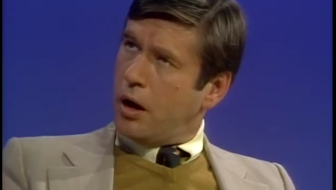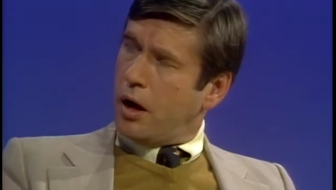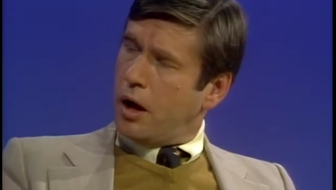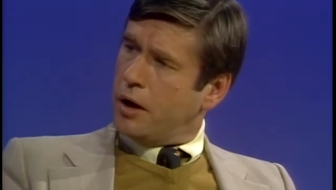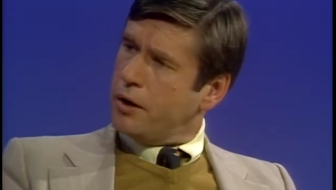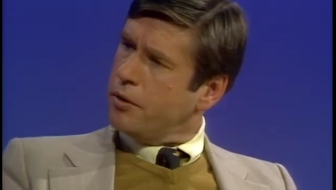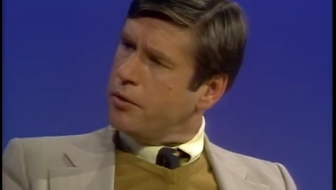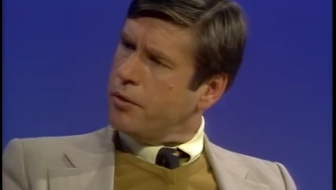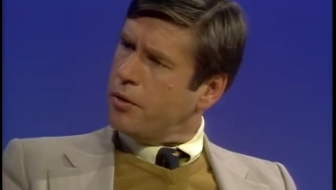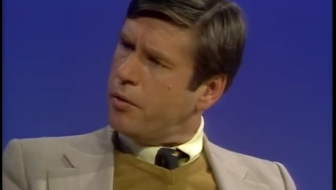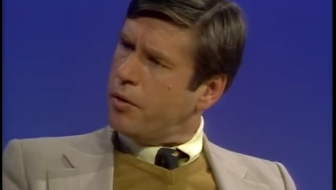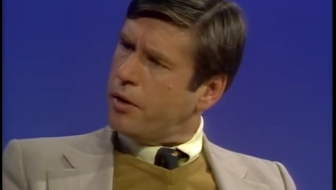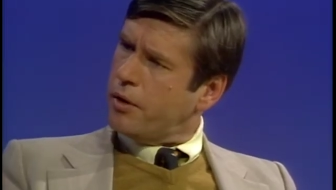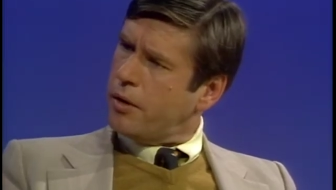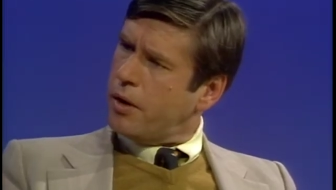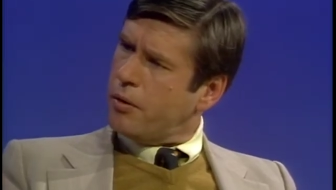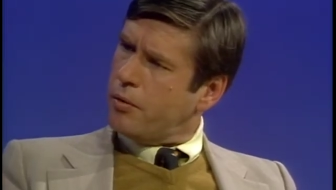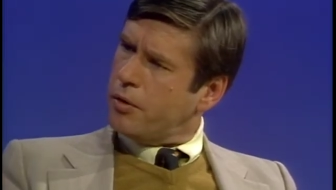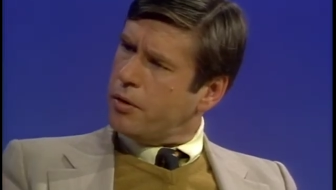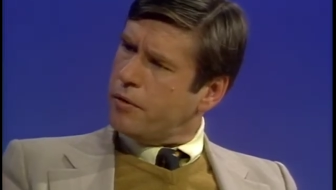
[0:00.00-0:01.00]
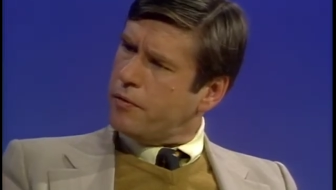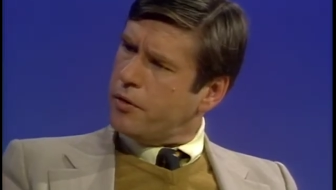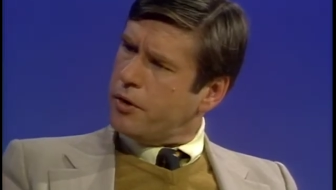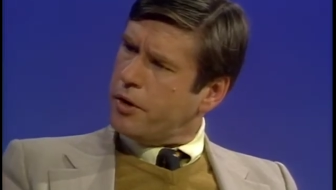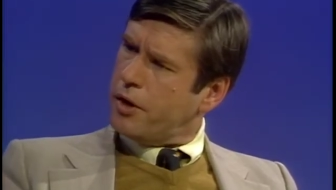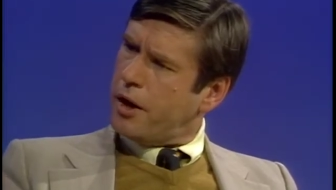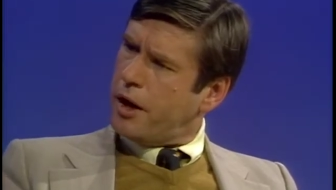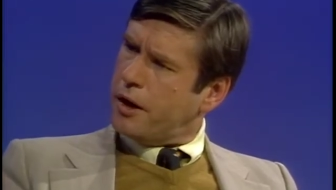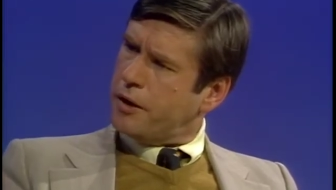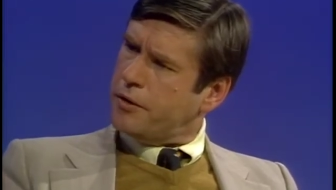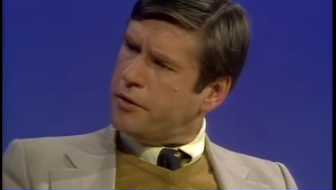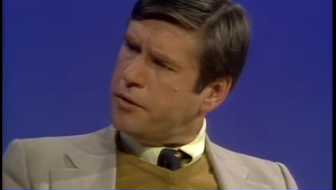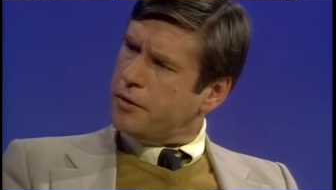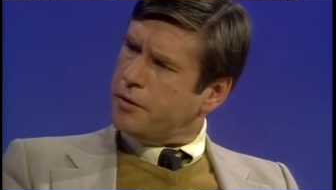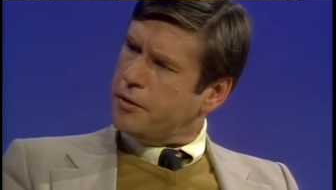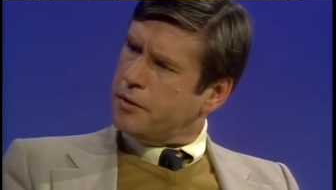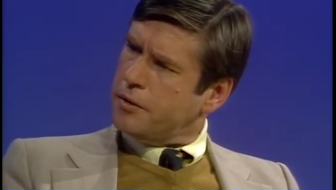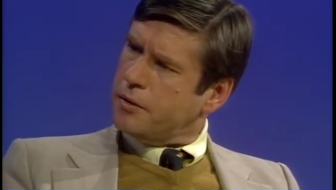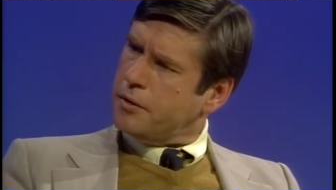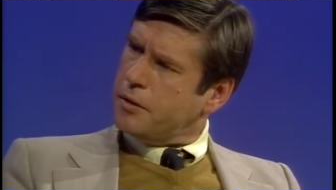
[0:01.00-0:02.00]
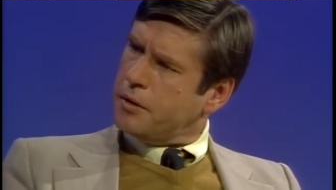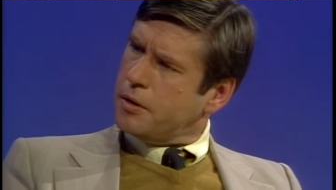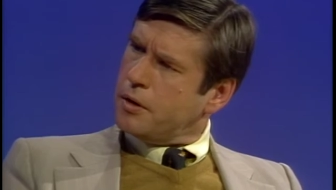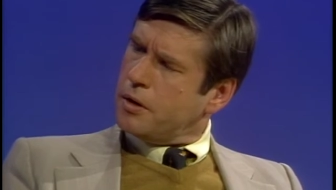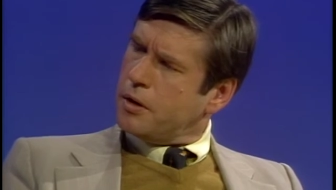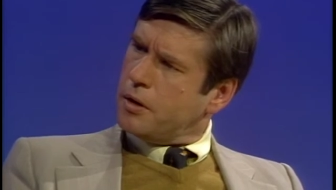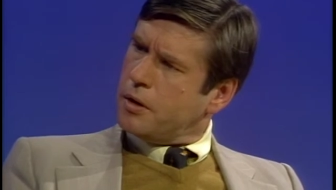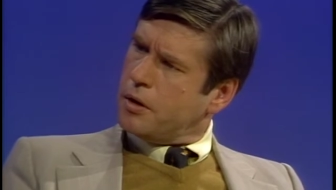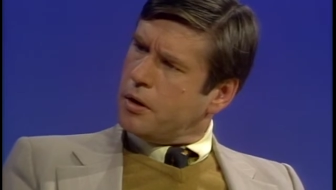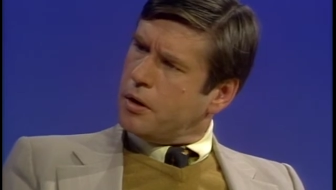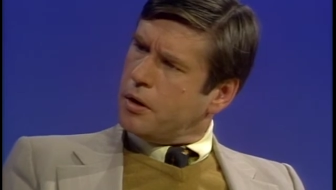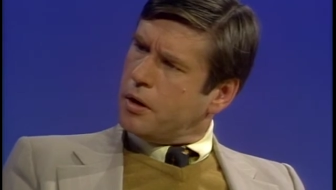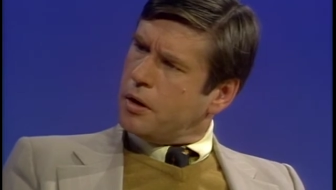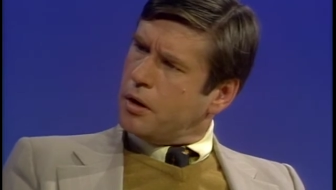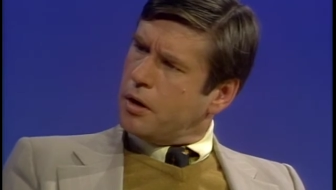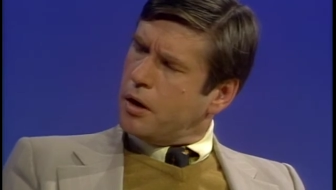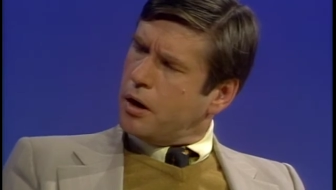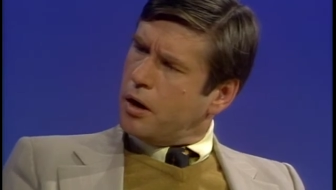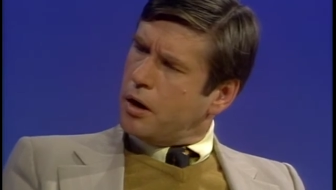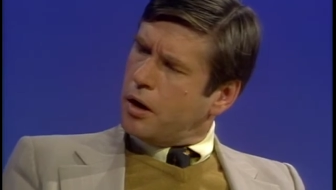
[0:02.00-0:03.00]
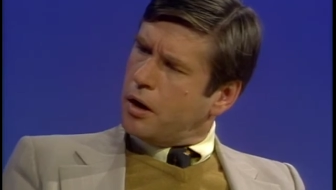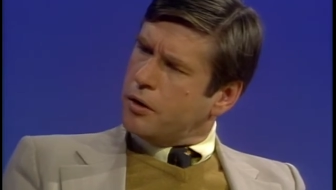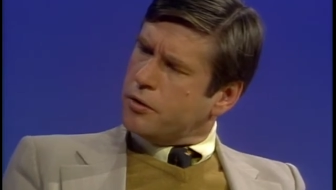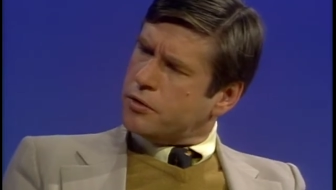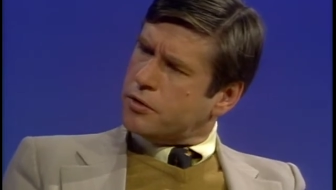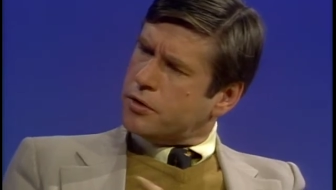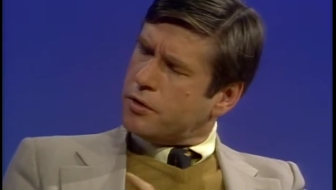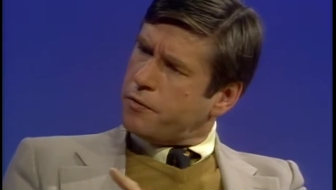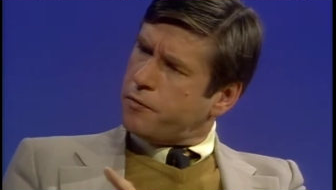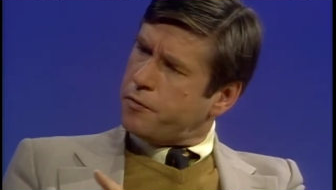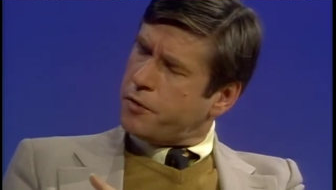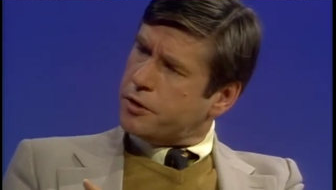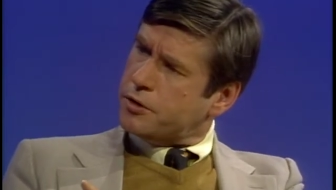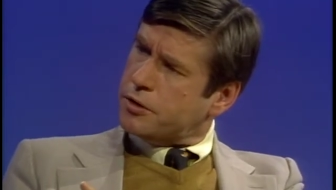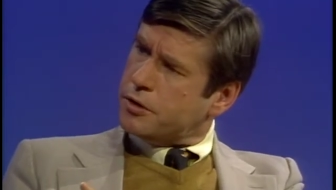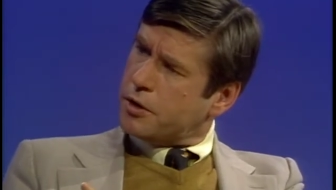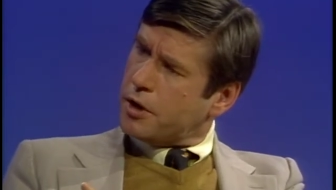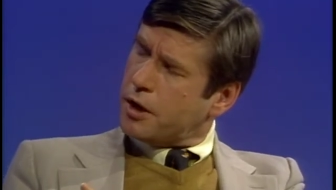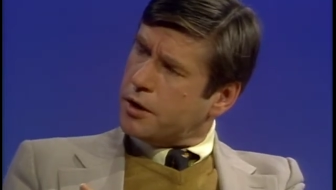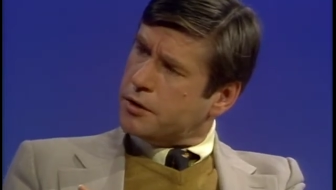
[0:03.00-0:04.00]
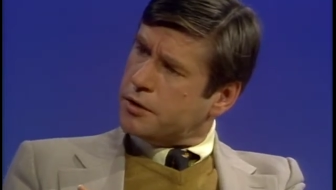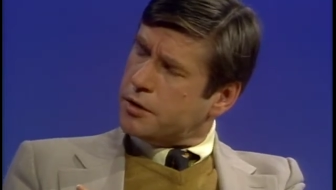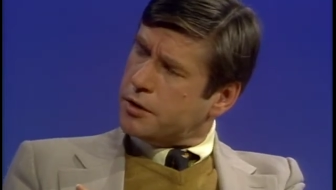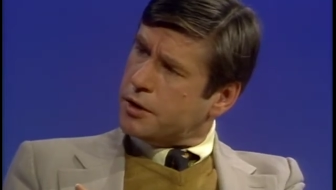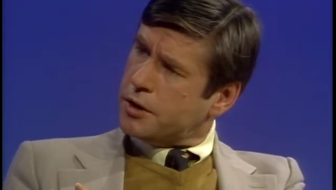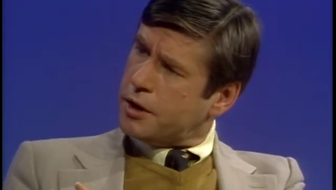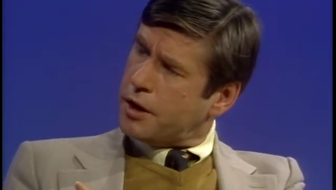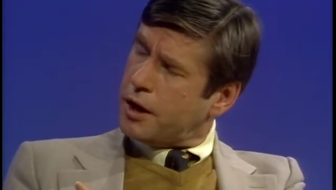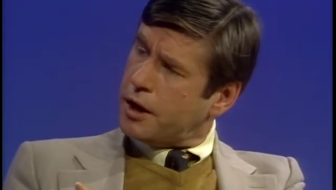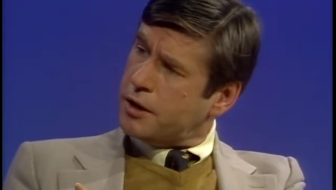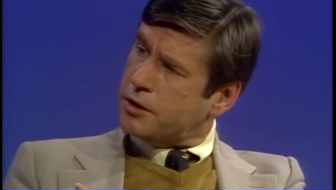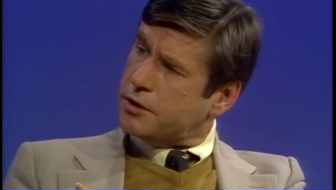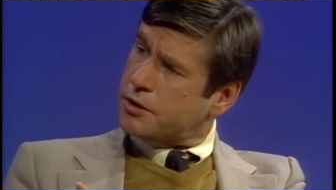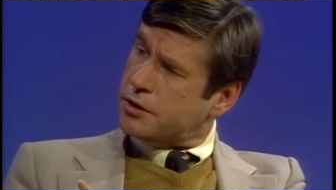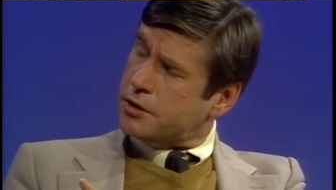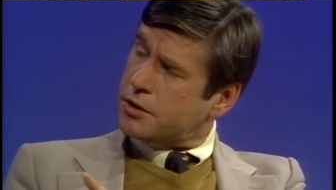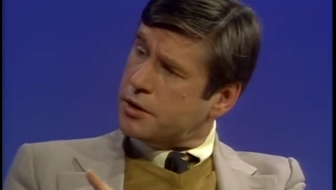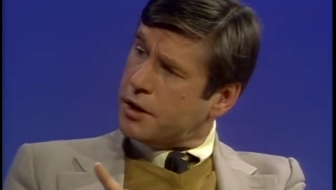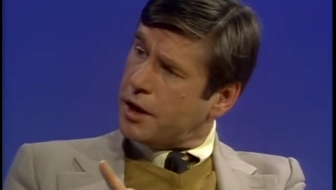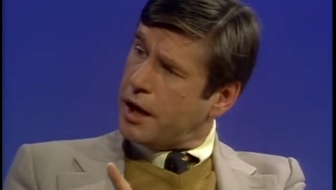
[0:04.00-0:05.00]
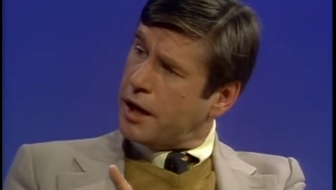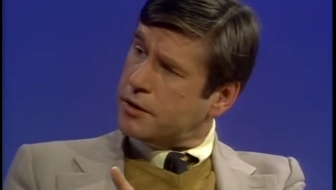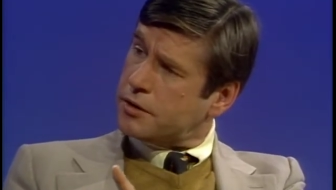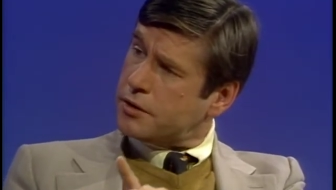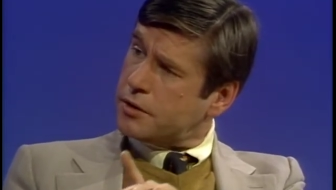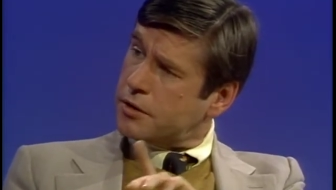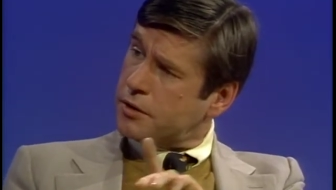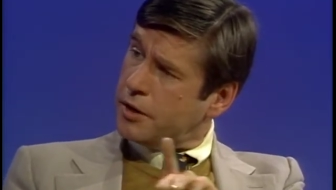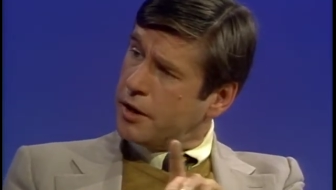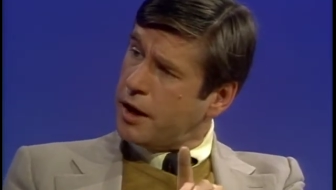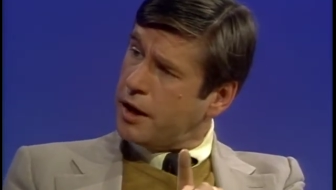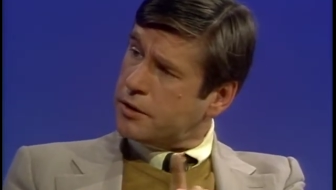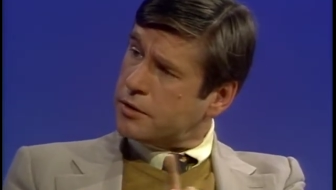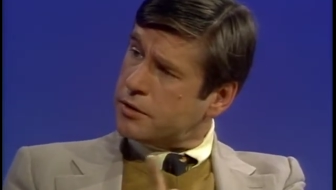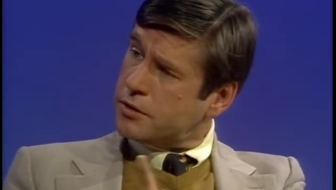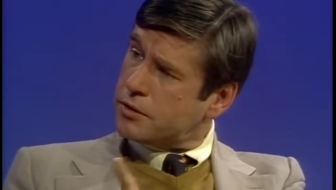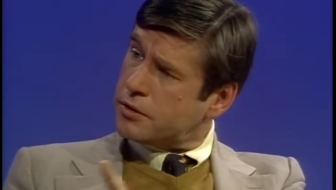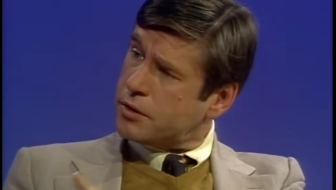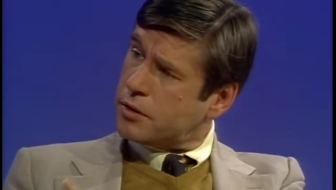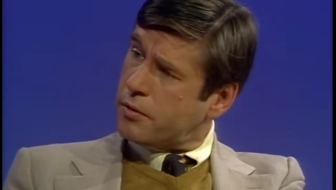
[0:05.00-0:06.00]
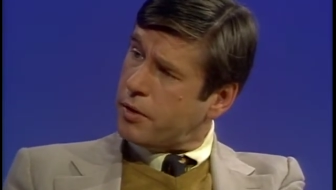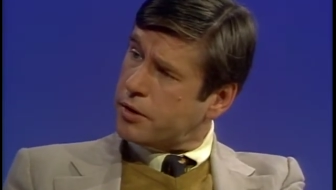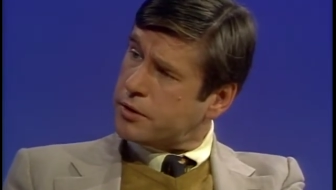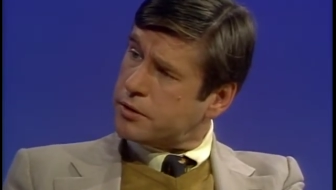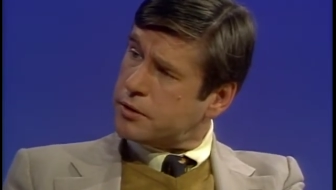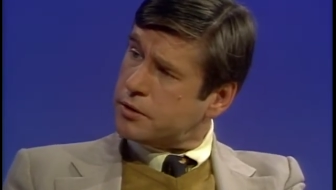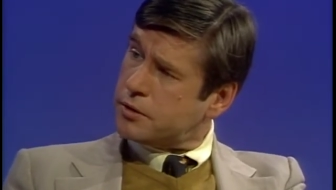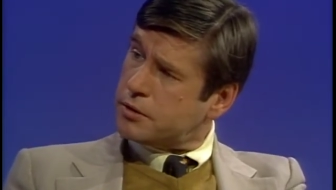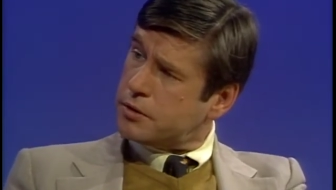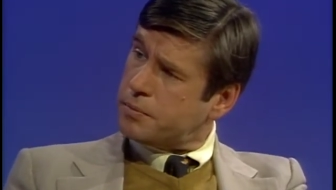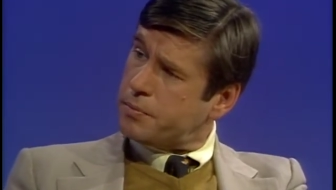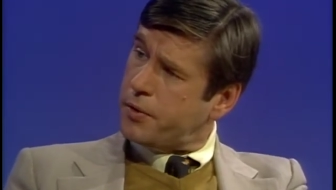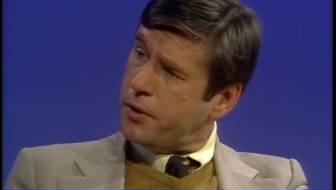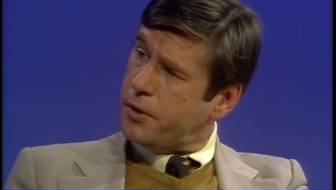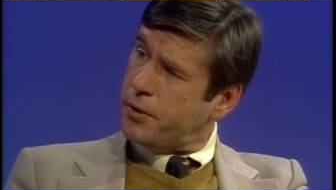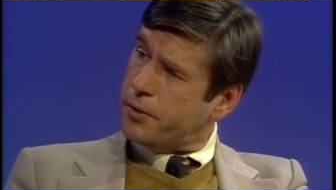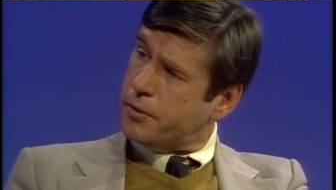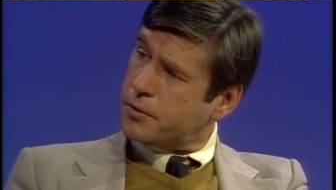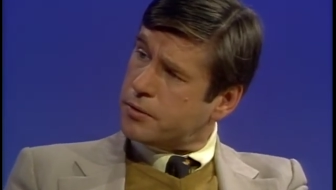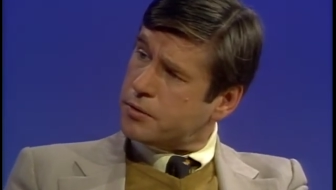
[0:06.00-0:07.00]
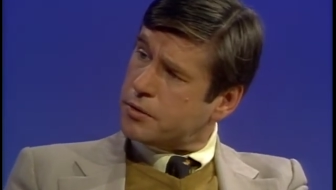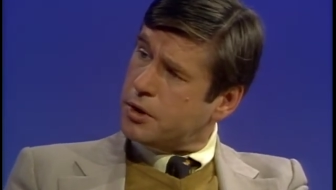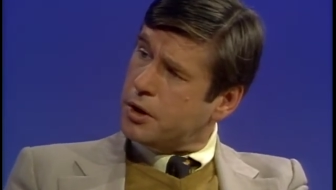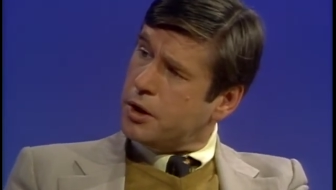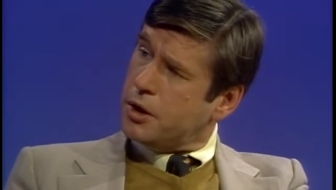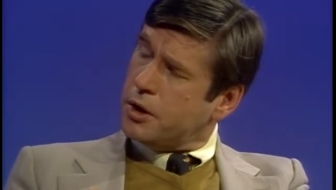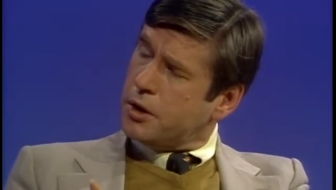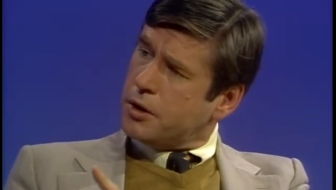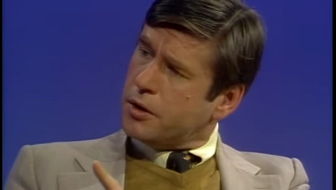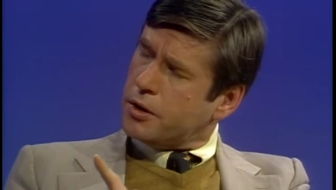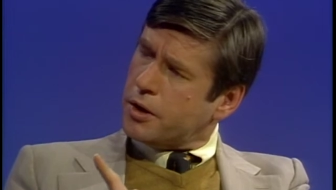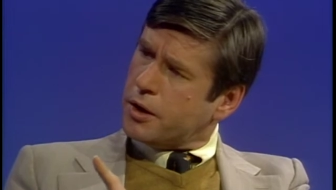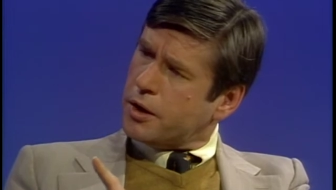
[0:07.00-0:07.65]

I don't know whether I would have or not. Ah, mm -hmm. uh, mm-hmm. sufficient unto the case is the answer that answers the question you pose. Mm -hmm.